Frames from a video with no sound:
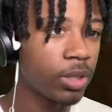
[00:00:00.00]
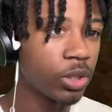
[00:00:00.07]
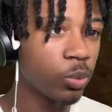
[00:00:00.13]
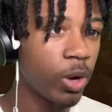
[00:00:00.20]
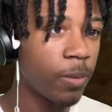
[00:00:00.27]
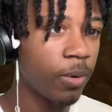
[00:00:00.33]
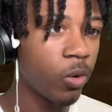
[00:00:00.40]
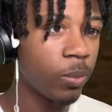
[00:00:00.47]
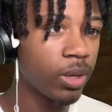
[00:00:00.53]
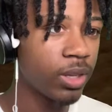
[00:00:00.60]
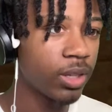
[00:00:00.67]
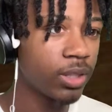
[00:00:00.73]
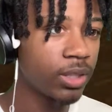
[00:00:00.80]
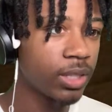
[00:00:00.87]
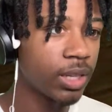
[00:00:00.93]
this way, bro,
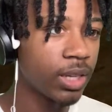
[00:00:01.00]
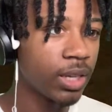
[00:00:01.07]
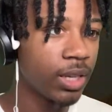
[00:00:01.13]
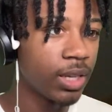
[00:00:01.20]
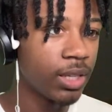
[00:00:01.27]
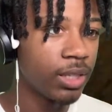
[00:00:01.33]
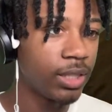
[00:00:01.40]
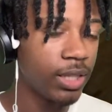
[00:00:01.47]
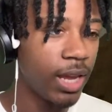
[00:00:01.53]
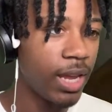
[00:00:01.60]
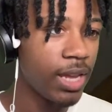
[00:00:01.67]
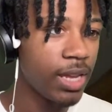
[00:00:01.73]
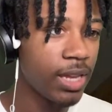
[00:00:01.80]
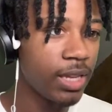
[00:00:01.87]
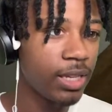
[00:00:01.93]
because
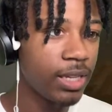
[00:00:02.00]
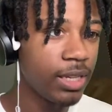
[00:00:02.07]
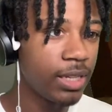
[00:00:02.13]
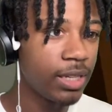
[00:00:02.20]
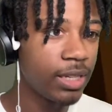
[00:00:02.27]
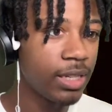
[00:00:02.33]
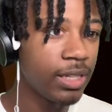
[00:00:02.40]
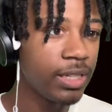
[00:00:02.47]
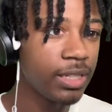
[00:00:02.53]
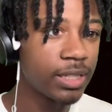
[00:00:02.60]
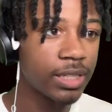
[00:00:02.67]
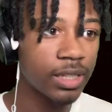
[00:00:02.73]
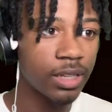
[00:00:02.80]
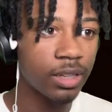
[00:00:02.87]
dang, these, these